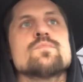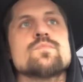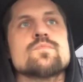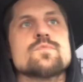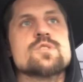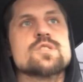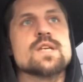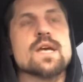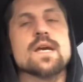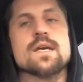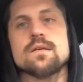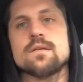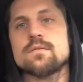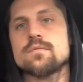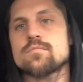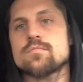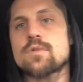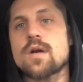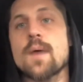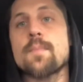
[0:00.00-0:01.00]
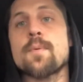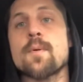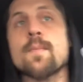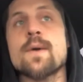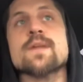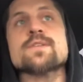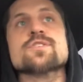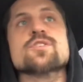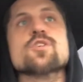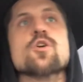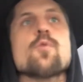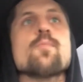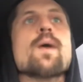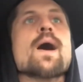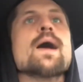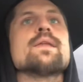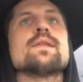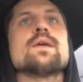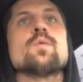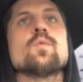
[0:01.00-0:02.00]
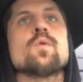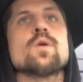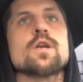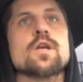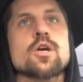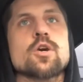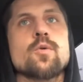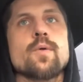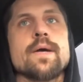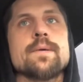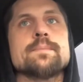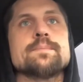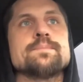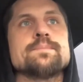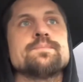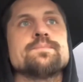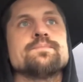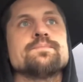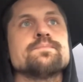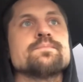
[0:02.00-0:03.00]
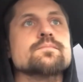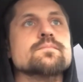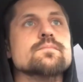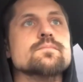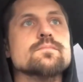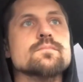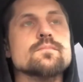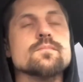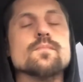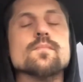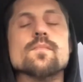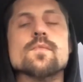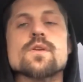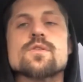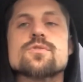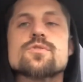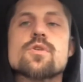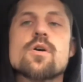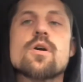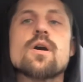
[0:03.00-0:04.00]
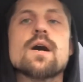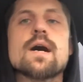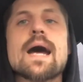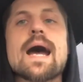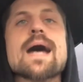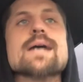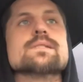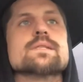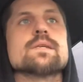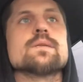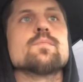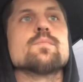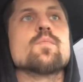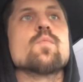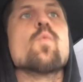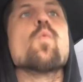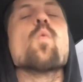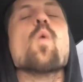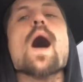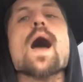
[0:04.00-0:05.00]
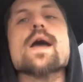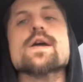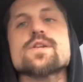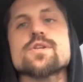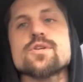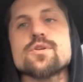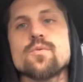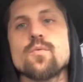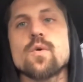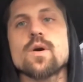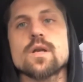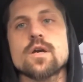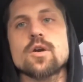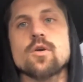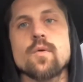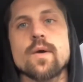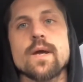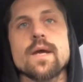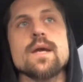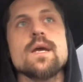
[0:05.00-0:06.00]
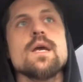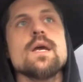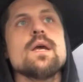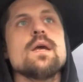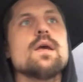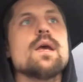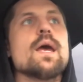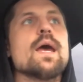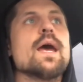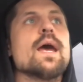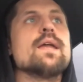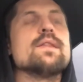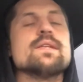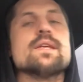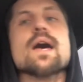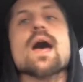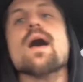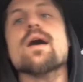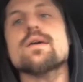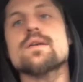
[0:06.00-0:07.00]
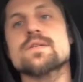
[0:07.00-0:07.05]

say a couple months go by and they want to quit. So I'll ask them, why do you want to quit? And that